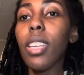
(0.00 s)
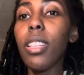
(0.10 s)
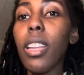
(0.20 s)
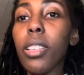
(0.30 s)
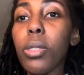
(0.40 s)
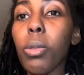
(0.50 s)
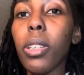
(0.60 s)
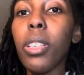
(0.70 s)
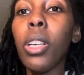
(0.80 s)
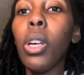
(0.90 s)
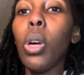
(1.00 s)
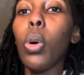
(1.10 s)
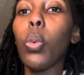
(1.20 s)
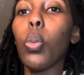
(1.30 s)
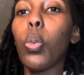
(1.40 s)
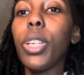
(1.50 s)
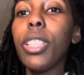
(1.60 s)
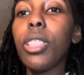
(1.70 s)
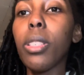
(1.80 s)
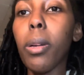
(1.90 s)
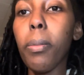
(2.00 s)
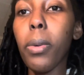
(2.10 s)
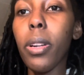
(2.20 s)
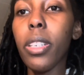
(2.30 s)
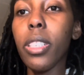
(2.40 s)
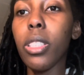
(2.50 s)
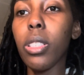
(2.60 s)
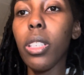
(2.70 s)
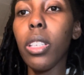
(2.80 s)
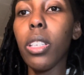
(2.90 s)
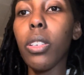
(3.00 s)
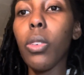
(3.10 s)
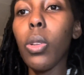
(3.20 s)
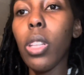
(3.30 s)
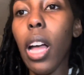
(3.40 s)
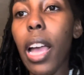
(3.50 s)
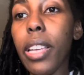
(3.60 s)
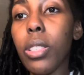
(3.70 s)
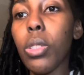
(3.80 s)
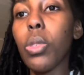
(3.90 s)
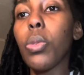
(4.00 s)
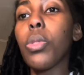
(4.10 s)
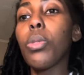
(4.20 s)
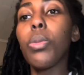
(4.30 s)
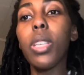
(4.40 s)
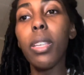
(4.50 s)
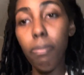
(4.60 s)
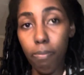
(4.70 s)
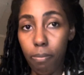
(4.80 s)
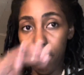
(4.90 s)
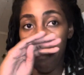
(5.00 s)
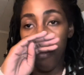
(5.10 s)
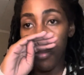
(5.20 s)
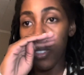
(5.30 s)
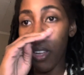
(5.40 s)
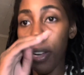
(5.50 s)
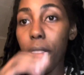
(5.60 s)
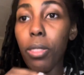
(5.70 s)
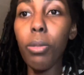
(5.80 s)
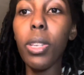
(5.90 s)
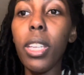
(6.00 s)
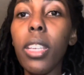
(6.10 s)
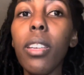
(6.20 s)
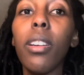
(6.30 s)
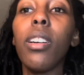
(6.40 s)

The next one. Which number is equalized to three sorry, three